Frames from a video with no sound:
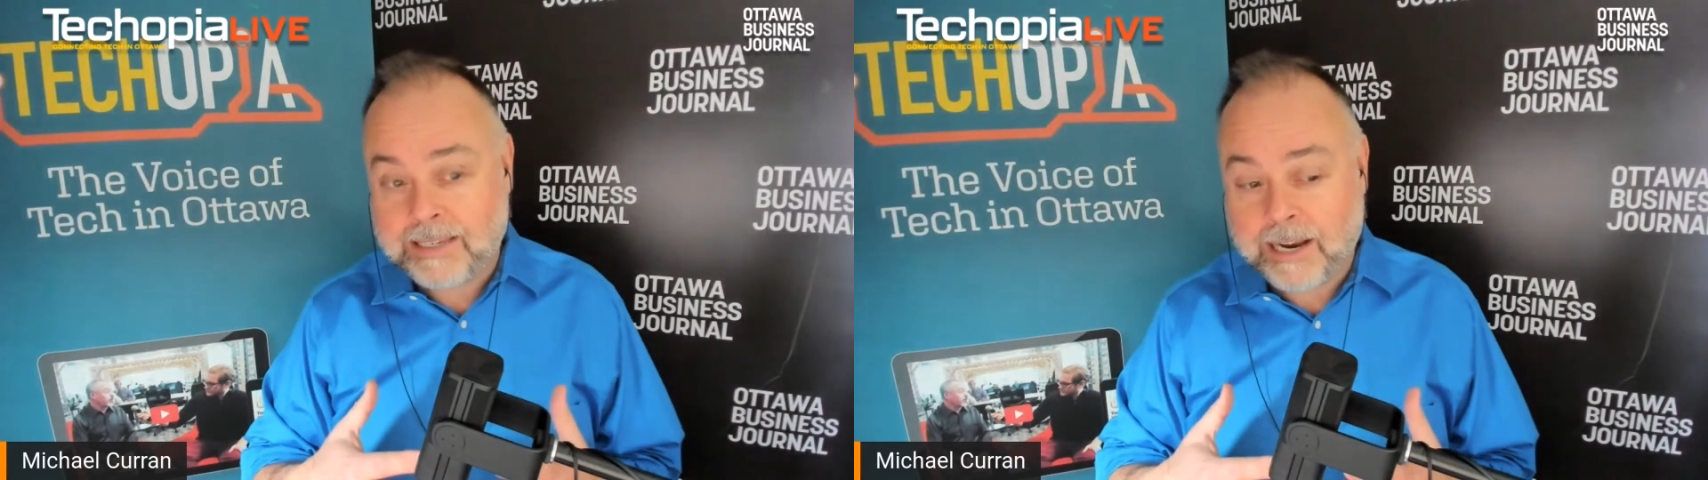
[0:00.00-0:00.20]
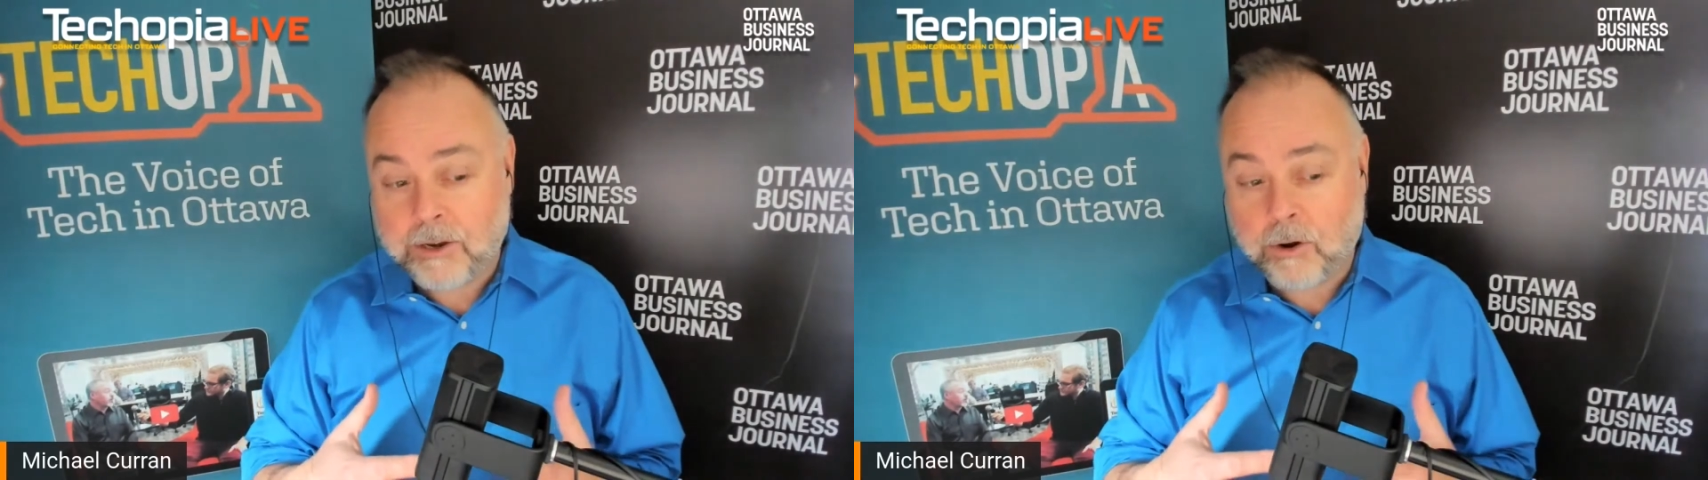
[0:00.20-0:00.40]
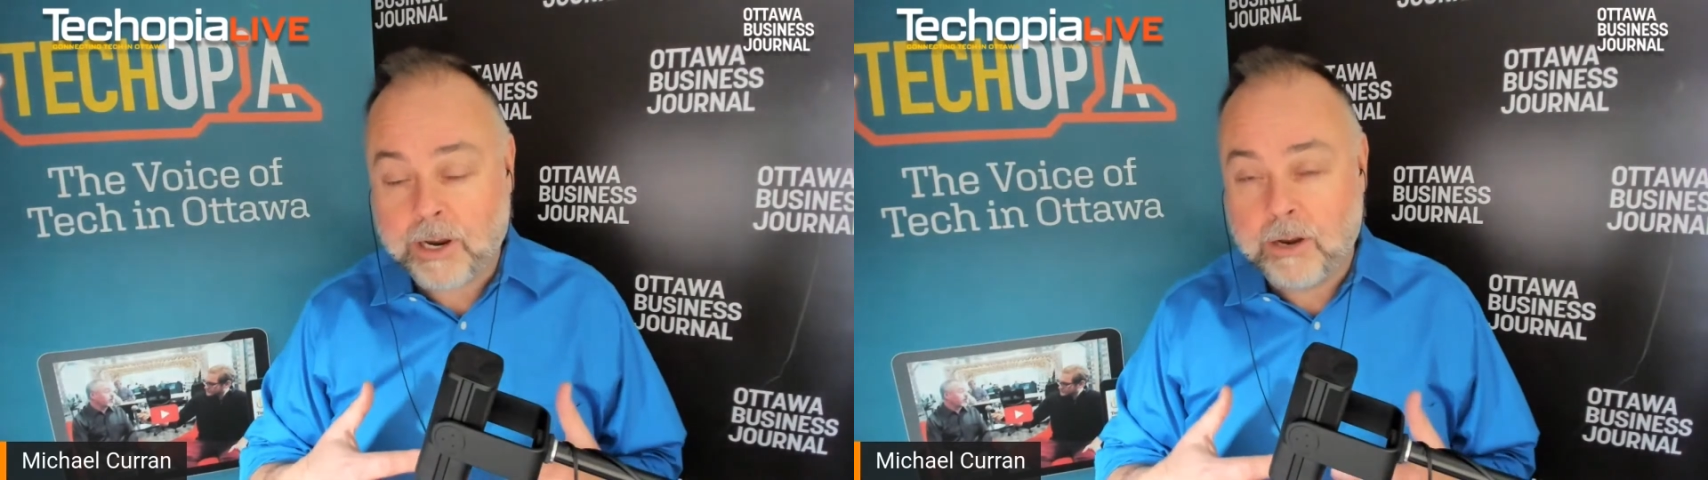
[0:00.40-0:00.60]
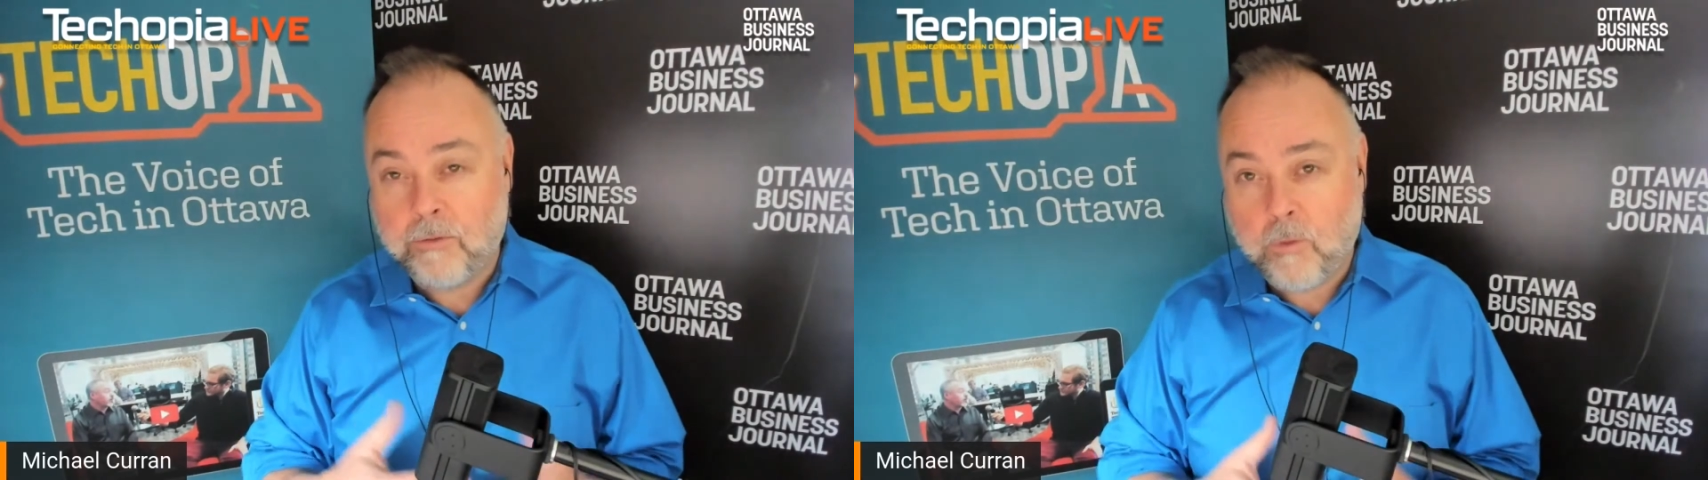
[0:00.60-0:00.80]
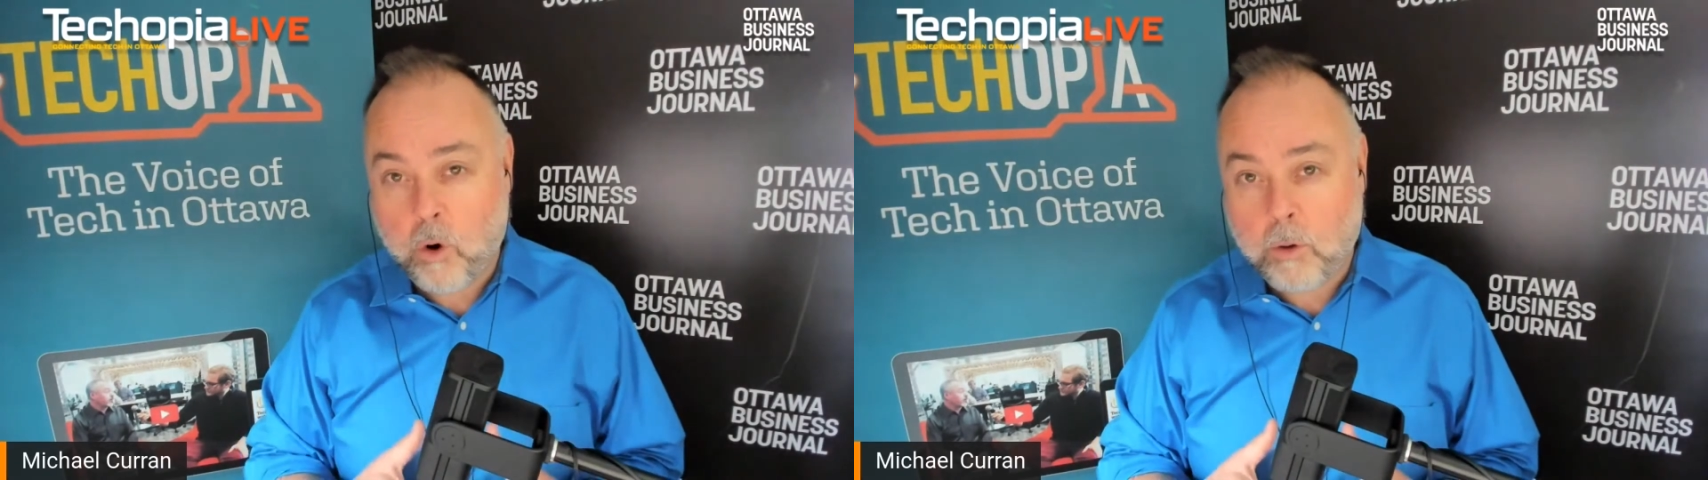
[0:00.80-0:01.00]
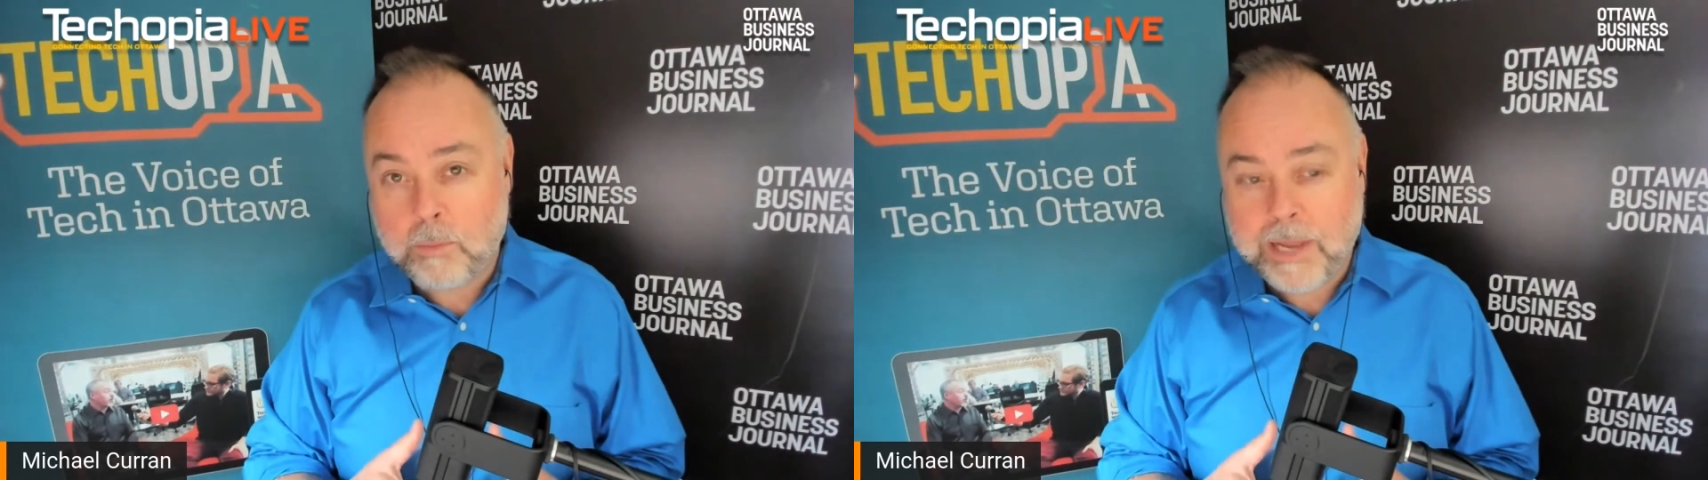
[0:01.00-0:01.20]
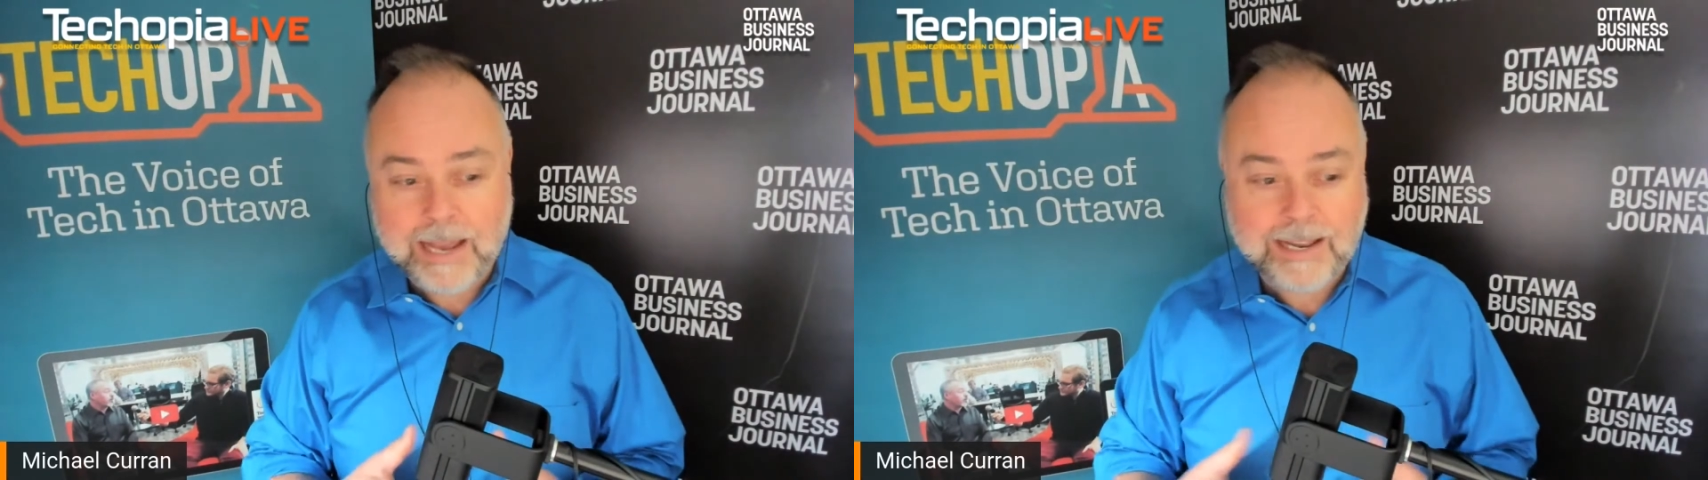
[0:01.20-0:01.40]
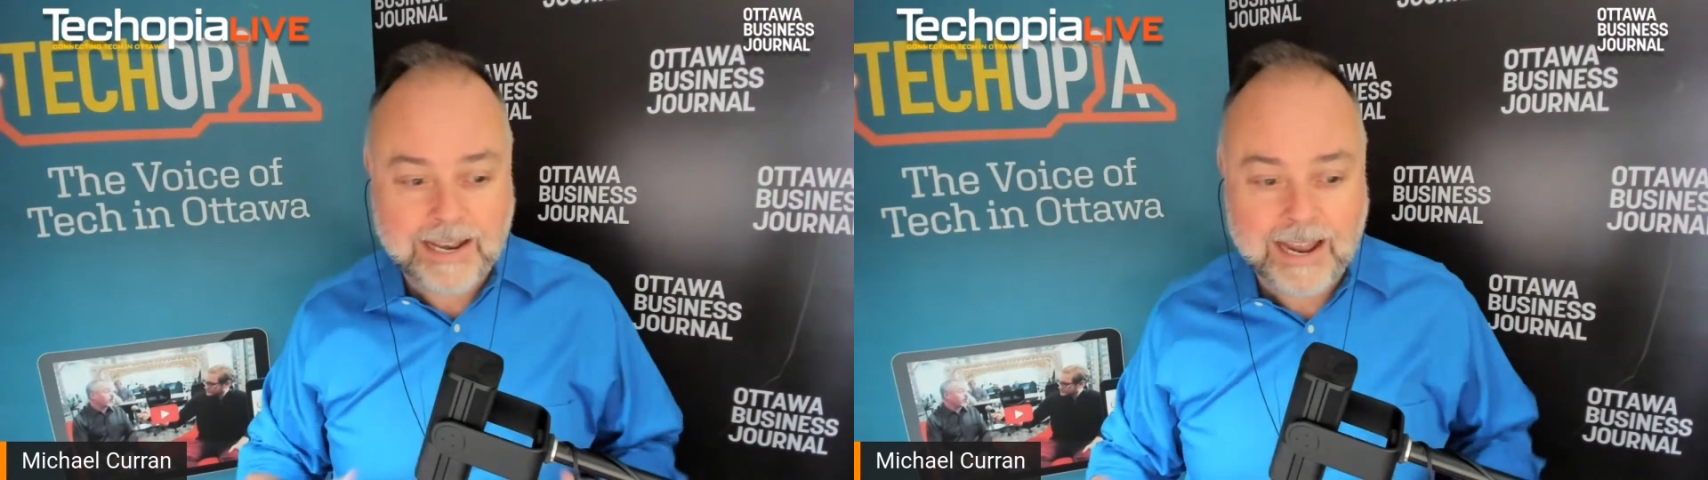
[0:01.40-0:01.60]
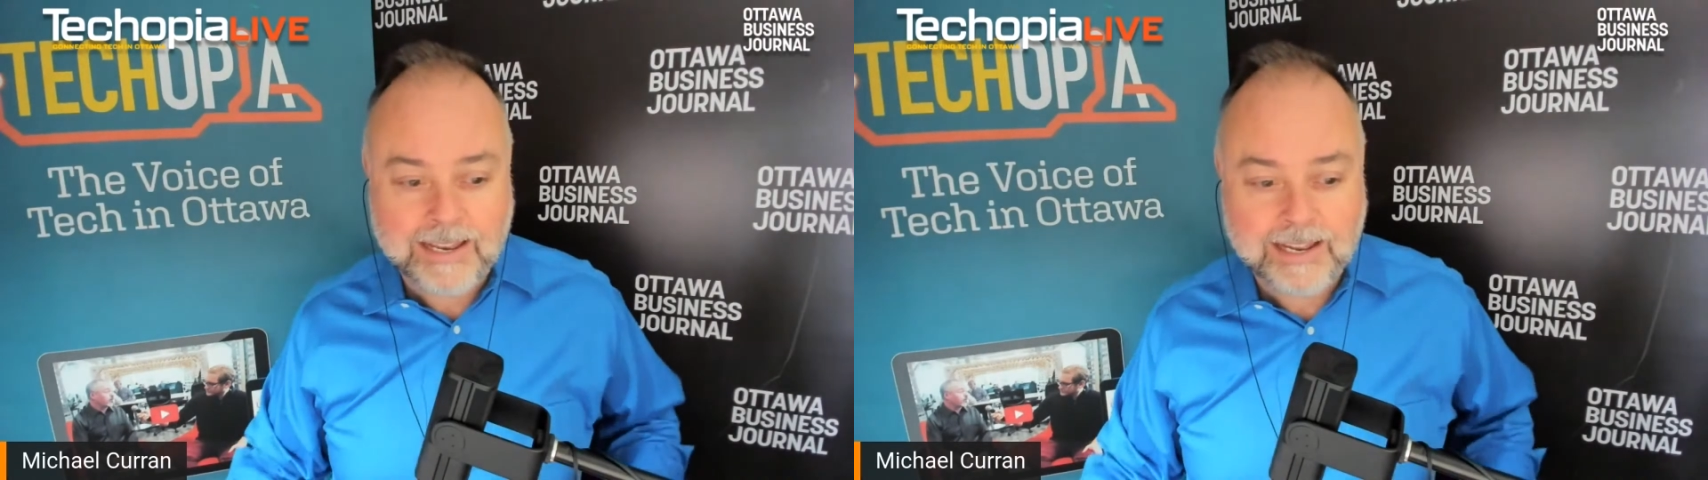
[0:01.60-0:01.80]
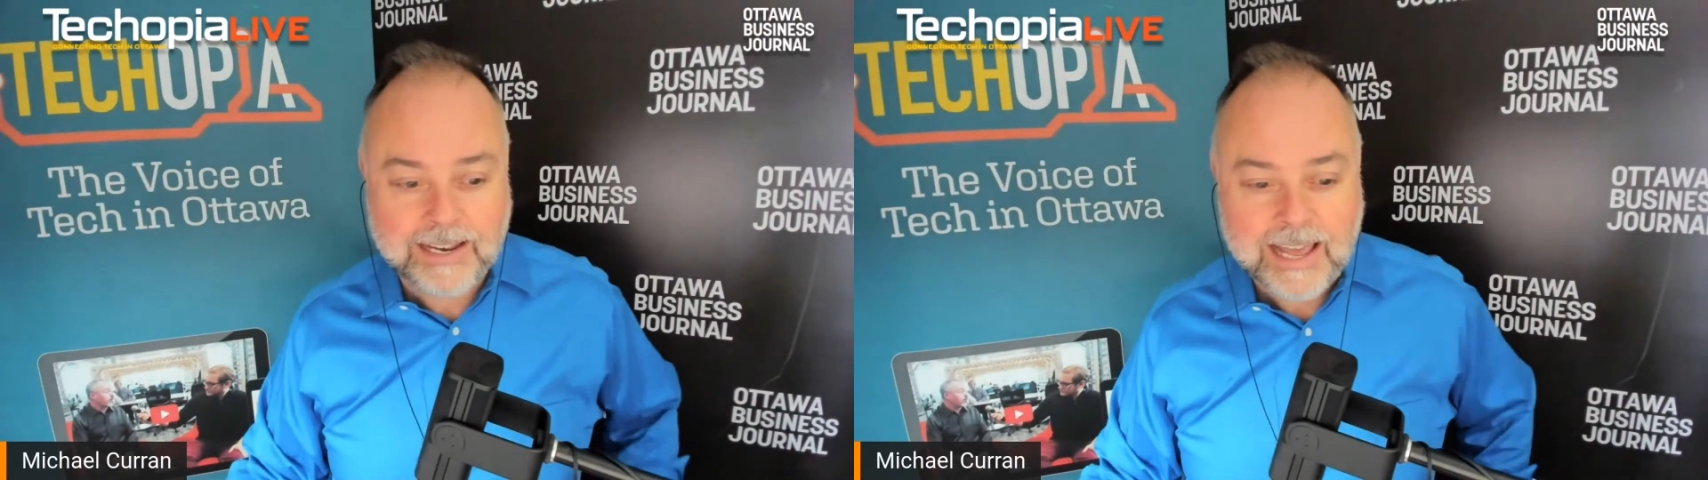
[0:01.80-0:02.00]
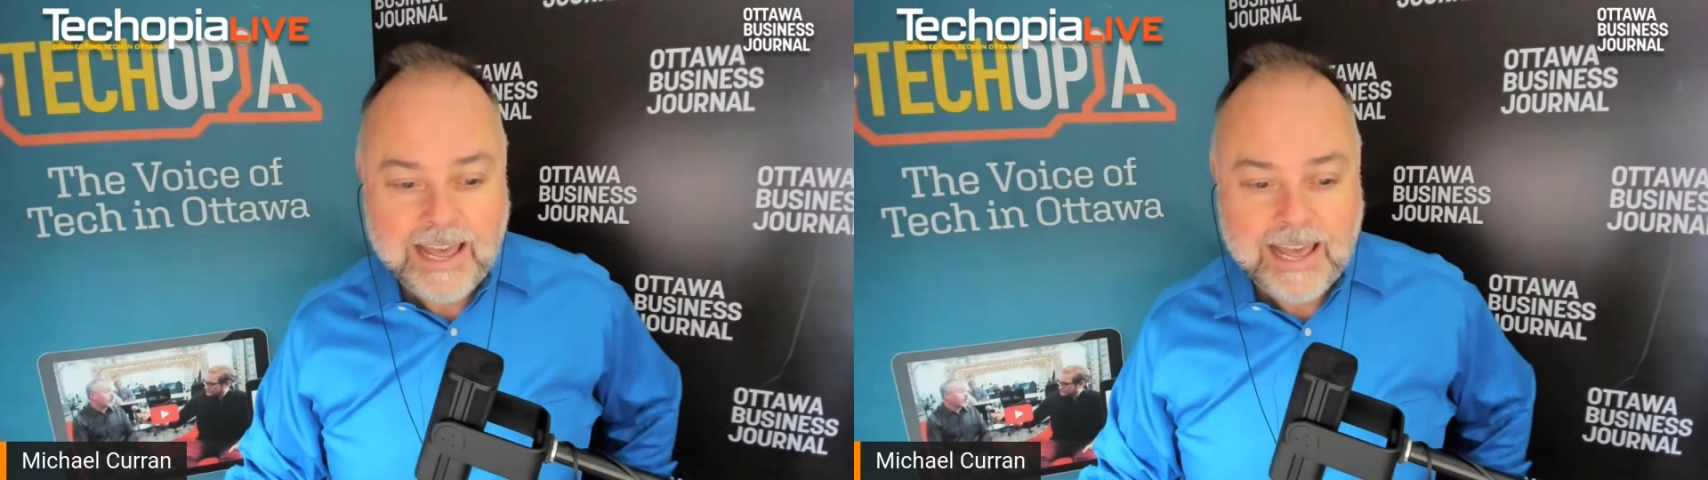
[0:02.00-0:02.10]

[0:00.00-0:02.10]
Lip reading: sector informed and connected.